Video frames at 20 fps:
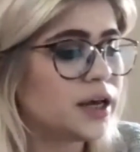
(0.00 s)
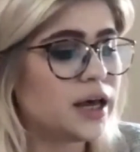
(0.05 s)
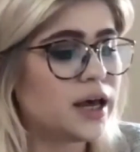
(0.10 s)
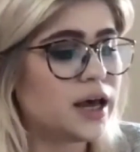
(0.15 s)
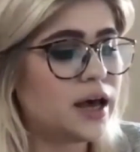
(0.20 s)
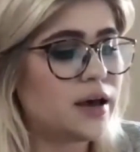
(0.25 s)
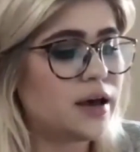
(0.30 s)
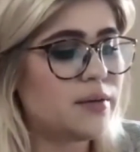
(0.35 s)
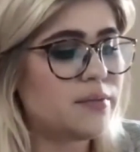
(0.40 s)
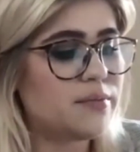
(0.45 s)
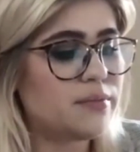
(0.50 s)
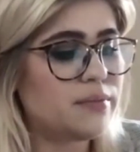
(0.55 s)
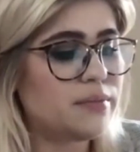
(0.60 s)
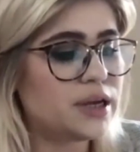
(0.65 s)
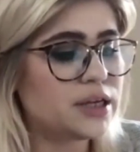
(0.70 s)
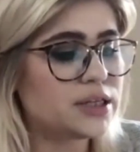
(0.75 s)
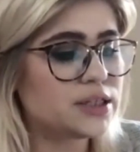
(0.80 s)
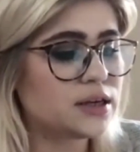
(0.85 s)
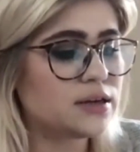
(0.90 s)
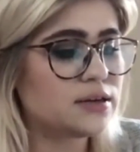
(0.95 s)

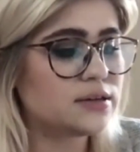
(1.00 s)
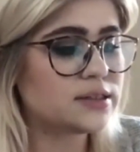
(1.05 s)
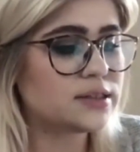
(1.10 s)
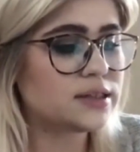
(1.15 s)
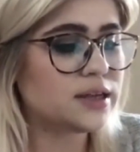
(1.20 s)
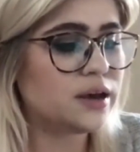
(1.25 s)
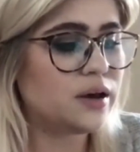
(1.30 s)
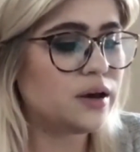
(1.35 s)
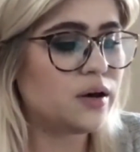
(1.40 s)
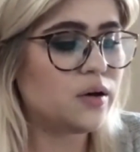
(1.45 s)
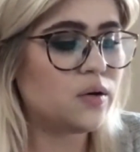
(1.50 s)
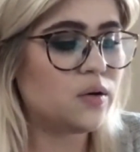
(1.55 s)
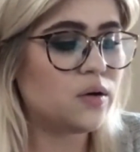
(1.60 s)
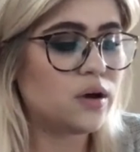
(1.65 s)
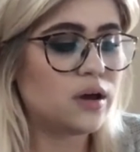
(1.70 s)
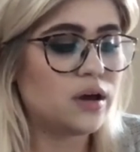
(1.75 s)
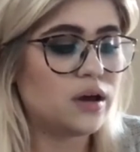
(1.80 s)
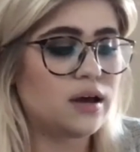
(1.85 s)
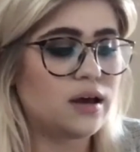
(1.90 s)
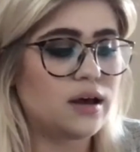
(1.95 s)
It's also
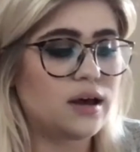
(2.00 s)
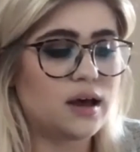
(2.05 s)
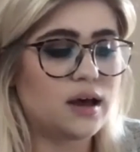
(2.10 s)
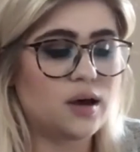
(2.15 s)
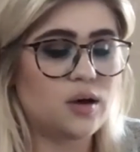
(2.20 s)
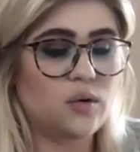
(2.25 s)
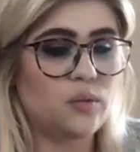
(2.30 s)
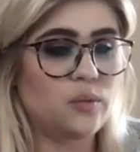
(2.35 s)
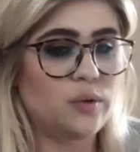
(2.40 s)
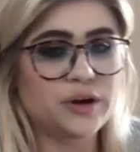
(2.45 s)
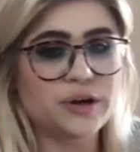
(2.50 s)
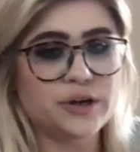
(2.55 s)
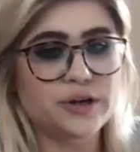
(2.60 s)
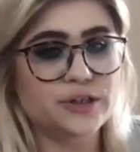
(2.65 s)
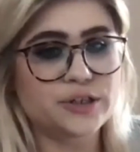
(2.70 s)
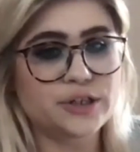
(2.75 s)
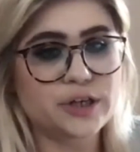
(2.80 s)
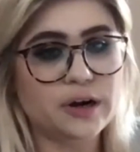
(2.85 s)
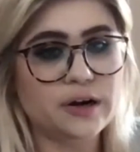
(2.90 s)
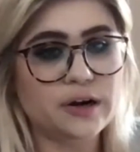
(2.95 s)
where you're
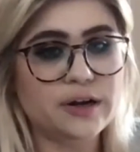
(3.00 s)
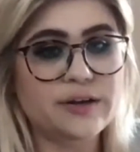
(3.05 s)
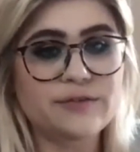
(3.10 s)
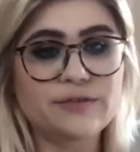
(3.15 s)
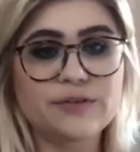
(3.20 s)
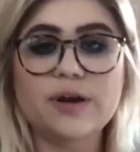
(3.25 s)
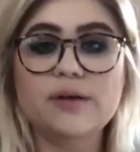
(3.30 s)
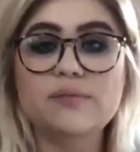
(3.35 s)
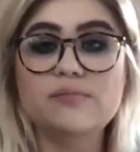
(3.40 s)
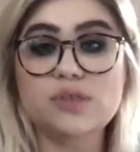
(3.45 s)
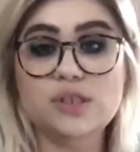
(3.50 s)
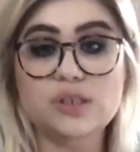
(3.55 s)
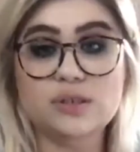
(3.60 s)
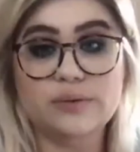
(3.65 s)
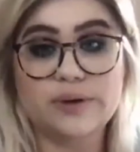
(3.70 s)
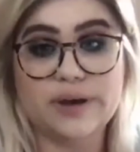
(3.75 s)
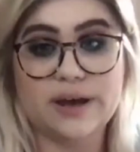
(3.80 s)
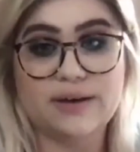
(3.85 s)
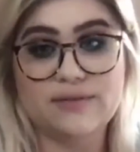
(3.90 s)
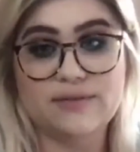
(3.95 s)
starting from. Do
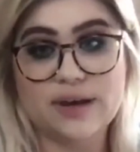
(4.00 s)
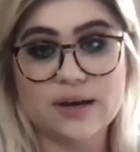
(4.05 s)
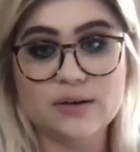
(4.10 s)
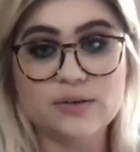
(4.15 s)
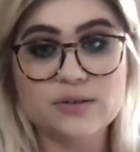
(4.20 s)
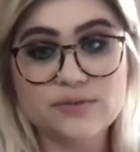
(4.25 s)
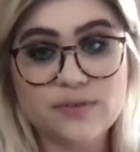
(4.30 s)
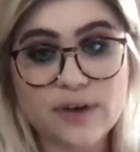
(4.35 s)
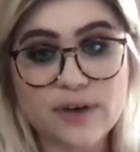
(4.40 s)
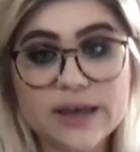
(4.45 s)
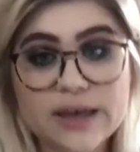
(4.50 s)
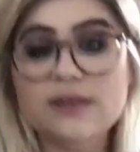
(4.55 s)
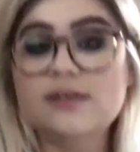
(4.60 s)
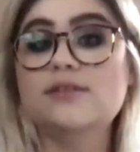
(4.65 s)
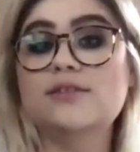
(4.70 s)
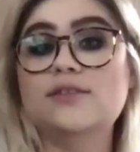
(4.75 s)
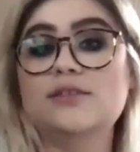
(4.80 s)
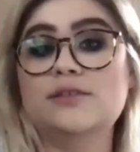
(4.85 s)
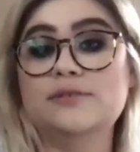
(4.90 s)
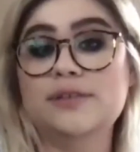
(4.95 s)
you have a house
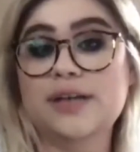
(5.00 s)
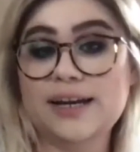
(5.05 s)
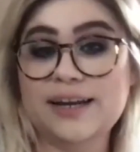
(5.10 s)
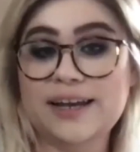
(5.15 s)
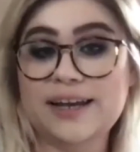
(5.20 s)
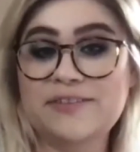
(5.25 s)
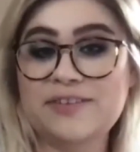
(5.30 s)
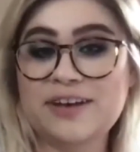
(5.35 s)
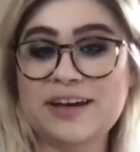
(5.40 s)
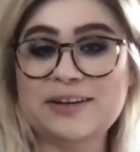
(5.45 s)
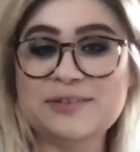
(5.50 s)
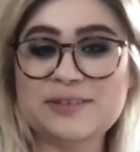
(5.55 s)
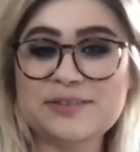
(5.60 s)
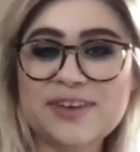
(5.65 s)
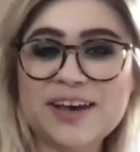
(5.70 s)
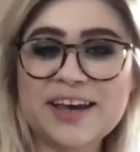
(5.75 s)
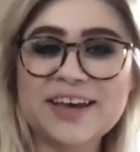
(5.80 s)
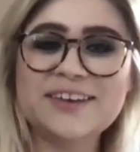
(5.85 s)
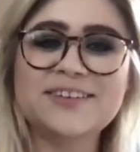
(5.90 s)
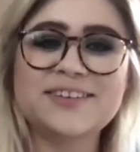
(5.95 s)
file? Do you not have a house
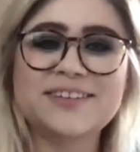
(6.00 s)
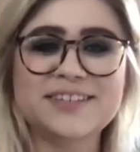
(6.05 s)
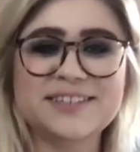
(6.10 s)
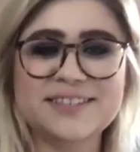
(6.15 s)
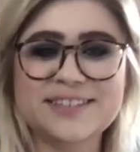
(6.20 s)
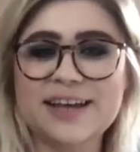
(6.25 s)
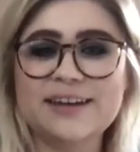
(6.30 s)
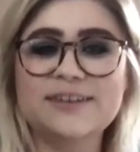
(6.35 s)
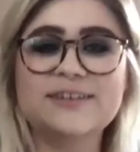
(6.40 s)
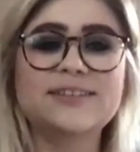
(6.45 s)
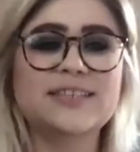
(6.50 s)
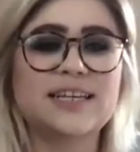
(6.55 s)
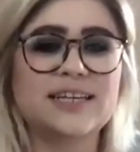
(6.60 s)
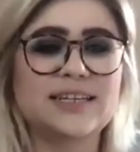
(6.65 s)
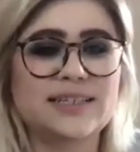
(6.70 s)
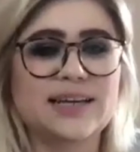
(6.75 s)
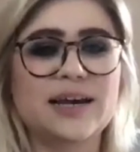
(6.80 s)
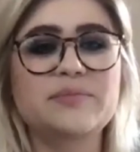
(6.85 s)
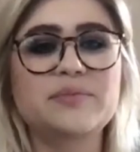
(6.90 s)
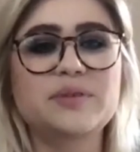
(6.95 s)
file? Because that'll take
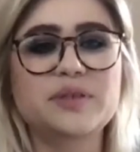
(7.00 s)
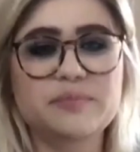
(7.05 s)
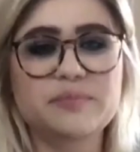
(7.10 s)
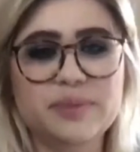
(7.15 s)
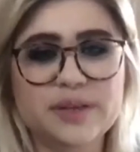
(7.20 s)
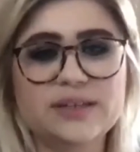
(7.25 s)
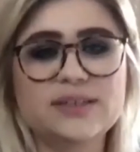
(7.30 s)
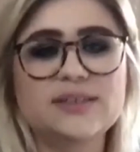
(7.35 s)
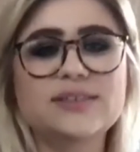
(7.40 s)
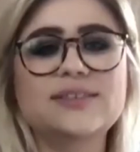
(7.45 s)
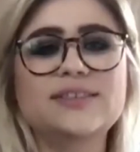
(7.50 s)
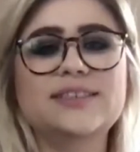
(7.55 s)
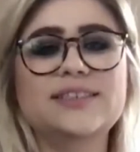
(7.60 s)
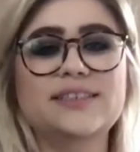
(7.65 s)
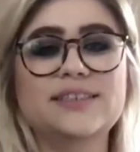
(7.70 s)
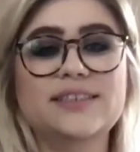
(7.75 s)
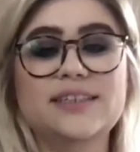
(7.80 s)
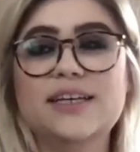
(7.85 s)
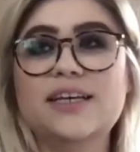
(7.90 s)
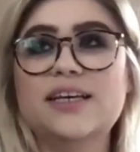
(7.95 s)
time to build
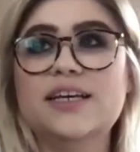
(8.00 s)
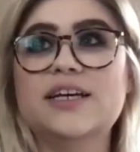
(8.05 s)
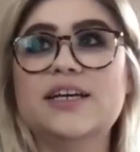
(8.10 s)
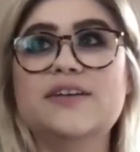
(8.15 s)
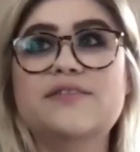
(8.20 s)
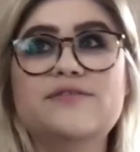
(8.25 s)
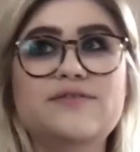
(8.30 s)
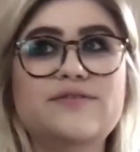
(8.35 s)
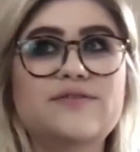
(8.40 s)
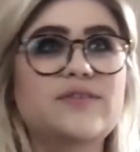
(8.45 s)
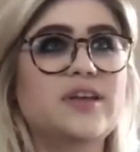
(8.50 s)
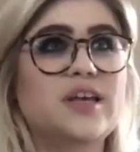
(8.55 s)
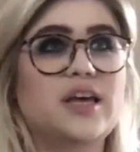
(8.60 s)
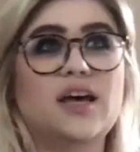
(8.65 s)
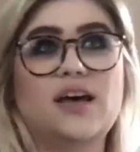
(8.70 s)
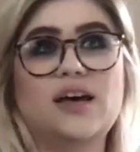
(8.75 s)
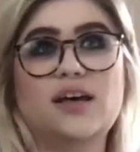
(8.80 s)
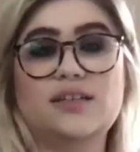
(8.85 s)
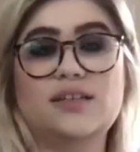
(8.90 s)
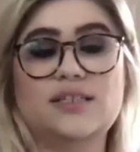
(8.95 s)
and
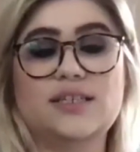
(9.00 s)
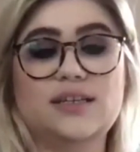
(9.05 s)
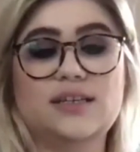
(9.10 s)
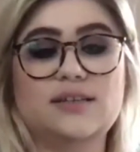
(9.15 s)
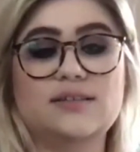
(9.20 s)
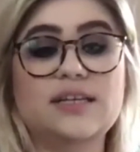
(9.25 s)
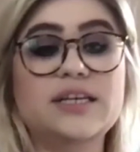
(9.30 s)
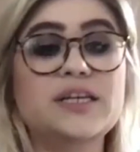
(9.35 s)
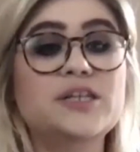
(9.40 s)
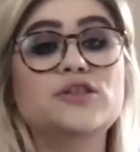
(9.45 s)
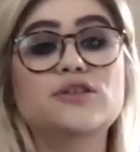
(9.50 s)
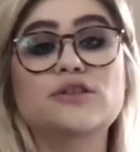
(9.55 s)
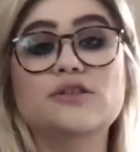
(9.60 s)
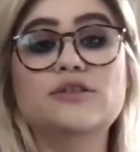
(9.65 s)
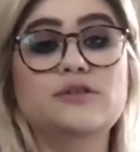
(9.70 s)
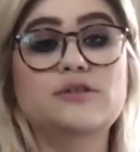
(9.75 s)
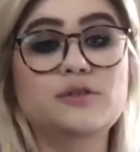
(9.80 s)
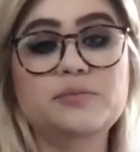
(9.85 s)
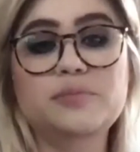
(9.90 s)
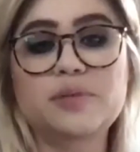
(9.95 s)
to
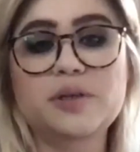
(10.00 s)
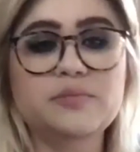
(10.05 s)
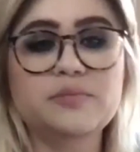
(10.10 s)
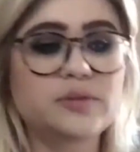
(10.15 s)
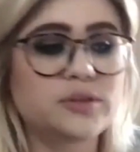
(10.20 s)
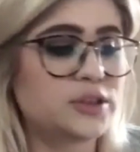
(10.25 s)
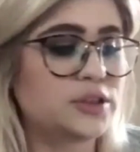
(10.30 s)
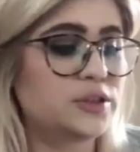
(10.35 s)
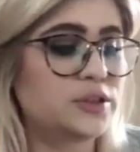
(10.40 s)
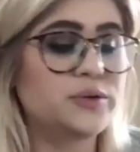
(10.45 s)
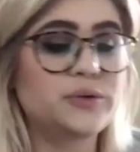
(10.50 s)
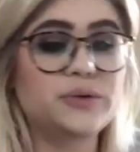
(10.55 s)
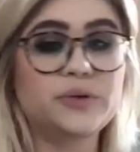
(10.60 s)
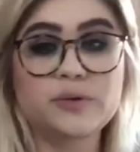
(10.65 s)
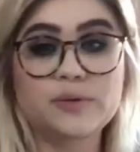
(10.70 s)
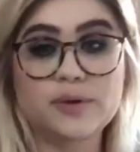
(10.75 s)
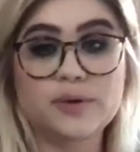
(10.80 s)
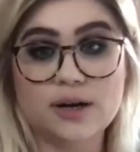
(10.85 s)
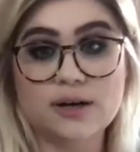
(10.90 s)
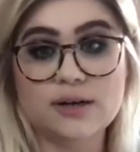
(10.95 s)
introduce people to who
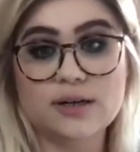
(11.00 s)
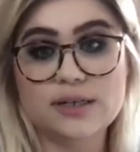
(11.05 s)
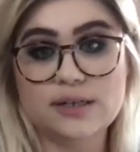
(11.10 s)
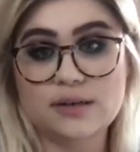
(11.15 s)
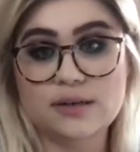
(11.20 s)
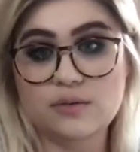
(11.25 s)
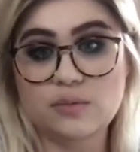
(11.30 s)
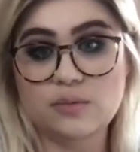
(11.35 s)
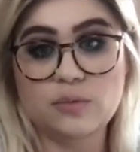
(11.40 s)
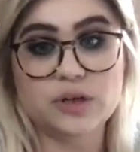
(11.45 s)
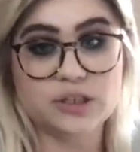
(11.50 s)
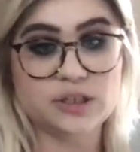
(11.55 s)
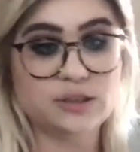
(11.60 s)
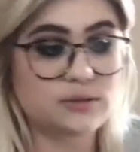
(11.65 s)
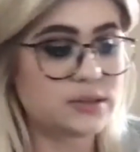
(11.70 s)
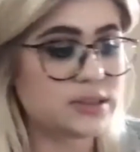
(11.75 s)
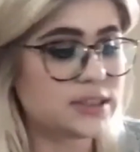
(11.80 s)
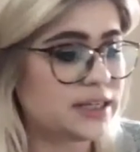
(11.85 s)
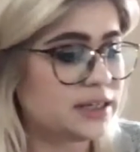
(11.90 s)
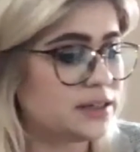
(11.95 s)
you are and what you
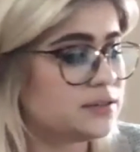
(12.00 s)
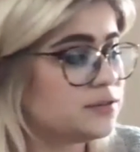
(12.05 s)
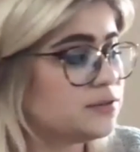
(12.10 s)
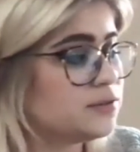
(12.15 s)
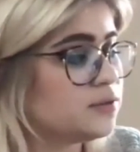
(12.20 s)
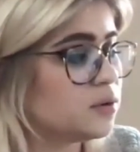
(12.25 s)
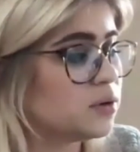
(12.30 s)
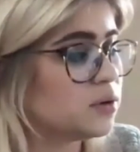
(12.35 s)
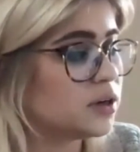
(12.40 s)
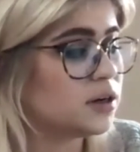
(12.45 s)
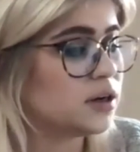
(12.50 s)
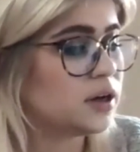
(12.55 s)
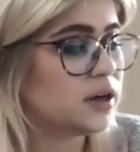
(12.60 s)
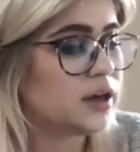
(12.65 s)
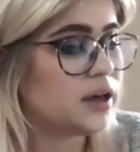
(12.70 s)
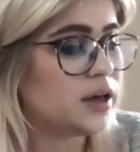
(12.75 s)
stand for.